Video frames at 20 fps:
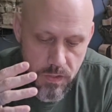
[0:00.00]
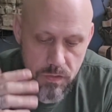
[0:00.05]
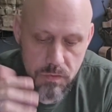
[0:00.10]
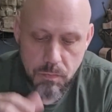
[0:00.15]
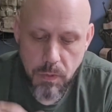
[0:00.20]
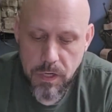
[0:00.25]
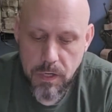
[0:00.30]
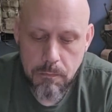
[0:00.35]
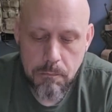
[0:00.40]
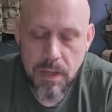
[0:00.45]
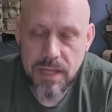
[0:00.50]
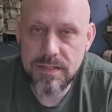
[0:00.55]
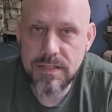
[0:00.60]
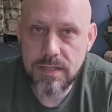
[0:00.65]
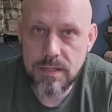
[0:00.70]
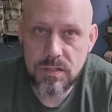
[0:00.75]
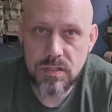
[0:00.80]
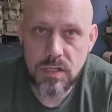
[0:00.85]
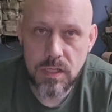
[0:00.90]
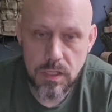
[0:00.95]
Explaining
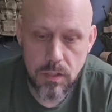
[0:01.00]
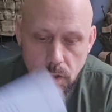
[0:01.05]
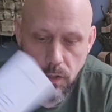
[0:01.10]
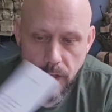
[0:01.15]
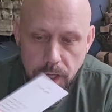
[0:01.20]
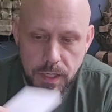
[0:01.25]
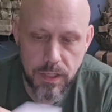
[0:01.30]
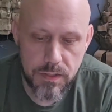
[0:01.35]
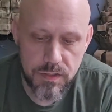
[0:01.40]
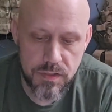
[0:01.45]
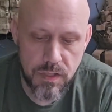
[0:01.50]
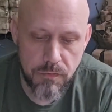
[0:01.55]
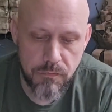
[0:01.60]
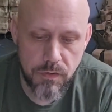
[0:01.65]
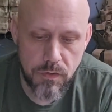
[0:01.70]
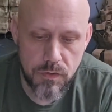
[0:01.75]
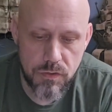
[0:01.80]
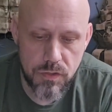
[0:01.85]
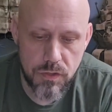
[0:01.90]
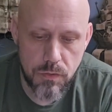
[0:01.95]
METTC and all that kind of stuff
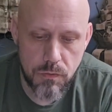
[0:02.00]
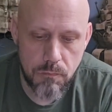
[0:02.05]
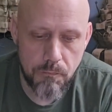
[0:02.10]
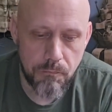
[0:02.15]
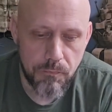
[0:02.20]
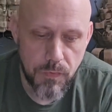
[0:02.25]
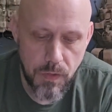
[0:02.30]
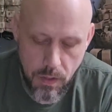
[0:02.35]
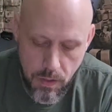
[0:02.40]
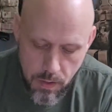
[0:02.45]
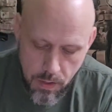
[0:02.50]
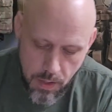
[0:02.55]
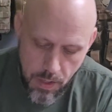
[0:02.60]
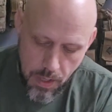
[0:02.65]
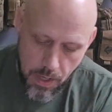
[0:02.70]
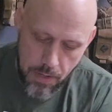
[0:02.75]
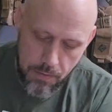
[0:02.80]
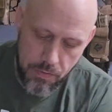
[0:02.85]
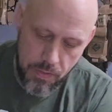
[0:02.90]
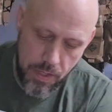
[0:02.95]
here too.
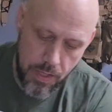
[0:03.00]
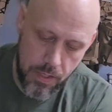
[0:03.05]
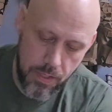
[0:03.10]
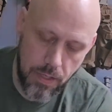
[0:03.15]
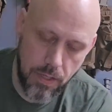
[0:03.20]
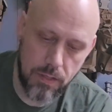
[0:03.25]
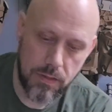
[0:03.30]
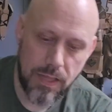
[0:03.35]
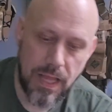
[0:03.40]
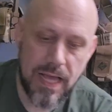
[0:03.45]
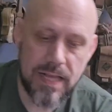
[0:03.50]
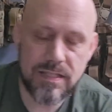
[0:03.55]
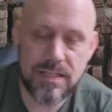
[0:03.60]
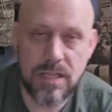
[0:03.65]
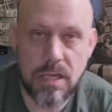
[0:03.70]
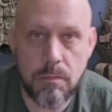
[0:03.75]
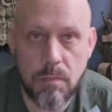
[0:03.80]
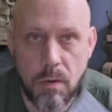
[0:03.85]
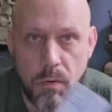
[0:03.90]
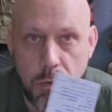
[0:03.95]
And then
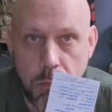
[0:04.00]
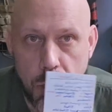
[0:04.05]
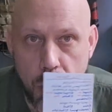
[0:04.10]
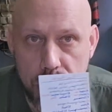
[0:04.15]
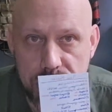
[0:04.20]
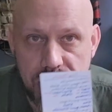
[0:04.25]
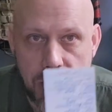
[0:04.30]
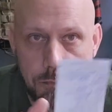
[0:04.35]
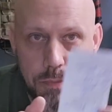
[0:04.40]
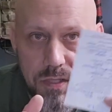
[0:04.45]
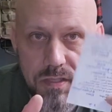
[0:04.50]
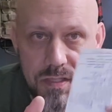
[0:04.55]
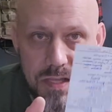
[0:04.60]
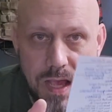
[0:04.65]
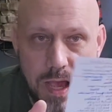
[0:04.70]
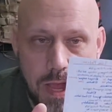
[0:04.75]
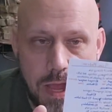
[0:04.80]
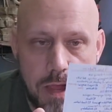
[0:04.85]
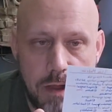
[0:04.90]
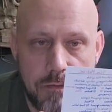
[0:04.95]
lastly, in my report templates,
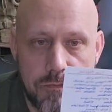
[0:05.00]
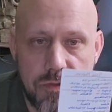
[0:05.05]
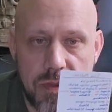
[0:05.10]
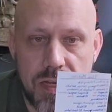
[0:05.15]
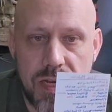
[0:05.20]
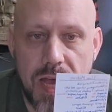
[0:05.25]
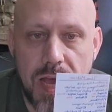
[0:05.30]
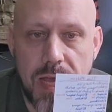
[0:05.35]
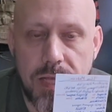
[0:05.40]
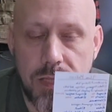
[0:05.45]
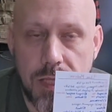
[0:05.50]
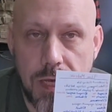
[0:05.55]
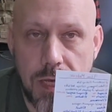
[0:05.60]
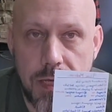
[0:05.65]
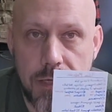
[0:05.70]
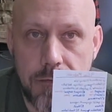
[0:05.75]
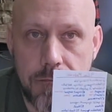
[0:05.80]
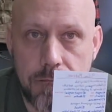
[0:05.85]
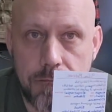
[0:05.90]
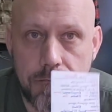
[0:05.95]
I have the
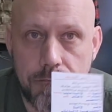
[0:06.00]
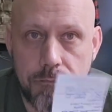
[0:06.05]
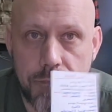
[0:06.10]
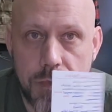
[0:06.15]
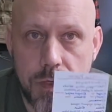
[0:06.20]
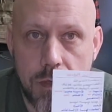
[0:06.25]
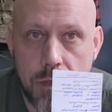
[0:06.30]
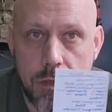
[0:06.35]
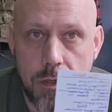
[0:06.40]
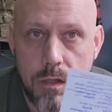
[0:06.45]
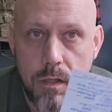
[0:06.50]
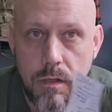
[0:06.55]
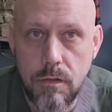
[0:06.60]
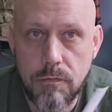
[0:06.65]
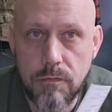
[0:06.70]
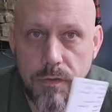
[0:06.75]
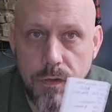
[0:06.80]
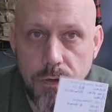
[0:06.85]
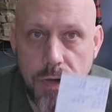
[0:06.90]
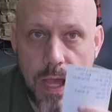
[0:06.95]
9-line
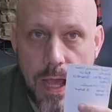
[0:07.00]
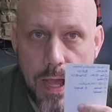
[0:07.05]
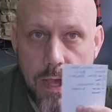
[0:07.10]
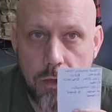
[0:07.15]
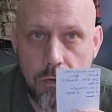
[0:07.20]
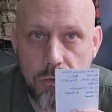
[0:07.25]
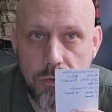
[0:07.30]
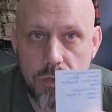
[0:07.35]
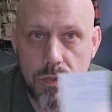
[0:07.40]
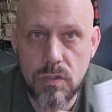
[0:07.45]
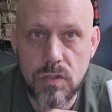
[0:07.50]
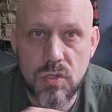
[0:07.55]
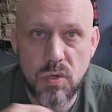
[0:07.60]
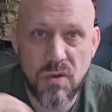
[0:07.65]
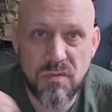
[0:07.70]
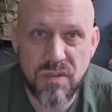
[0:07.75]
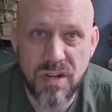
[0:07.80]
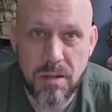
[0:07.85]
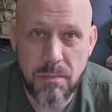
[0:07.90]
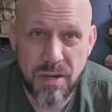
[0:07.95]
filled out. So
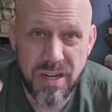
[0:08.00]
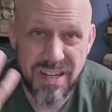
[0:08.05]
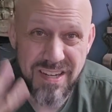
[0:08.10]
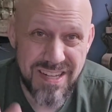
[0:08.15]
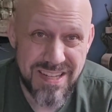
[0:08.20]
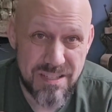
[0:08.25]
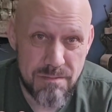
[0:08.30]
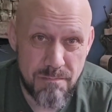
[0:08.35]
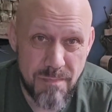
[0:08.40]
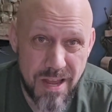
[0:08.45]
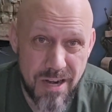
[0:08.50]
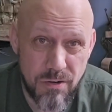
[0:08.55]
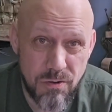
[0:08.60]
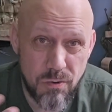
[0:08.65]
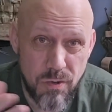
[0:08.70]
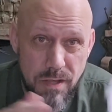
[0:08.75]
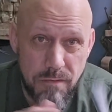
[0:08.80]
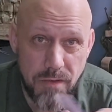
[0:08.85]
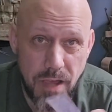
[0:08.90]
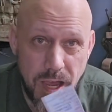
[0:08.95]
if anybody needs
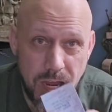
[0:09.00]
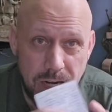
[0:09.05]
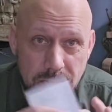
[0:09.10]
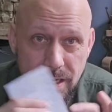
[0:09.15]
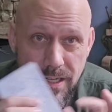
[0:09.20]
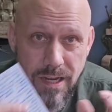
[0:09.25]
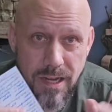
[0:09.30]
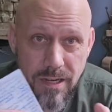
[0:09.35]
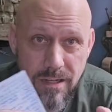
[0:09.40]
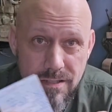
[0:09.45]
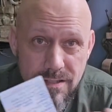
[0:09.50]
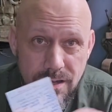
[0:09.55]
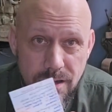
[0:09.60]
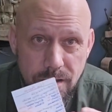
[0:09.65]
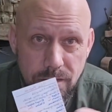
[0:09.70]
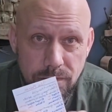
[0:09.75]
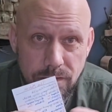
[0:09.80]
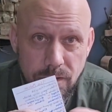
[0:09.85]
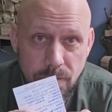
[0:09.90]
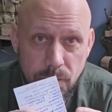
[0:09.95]
medical evac kind of
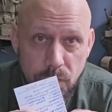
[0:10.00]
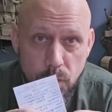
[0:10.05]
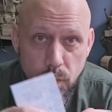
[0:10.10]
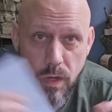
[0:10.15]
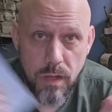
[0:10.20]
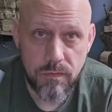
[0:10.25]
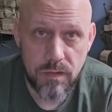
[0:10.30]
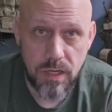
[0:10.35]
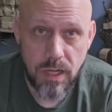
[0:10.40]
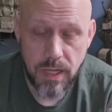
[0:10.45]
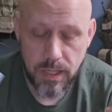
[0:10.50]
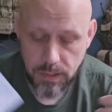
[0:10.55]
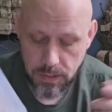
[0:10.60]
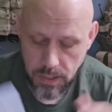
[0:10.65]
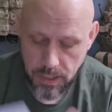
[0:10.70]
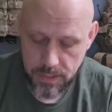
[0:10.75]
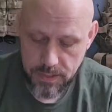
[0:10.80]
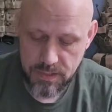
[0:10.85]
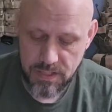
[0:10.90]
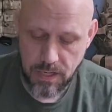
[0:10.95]
stuff, we have the
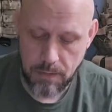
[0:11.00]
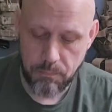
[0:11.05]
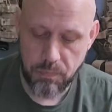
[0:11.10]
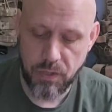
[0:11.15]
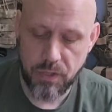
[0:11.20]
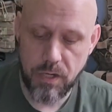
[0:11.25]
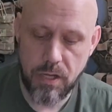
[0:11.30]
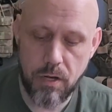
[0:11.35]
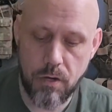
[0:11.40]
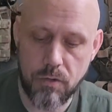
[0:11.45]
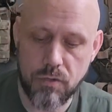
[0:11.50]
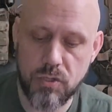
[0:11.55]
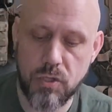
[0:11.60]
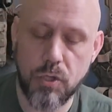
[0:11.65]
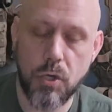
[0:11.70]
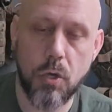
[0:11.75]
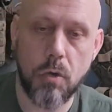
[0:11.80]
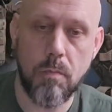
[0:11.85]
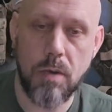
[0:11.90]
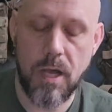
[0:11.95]
9-line template here to
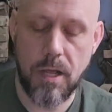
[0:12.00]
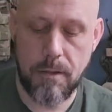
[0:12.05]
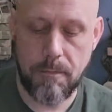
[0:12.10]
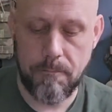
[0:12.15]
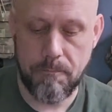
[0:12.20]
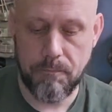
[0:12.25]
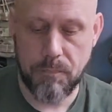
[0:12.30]
go by.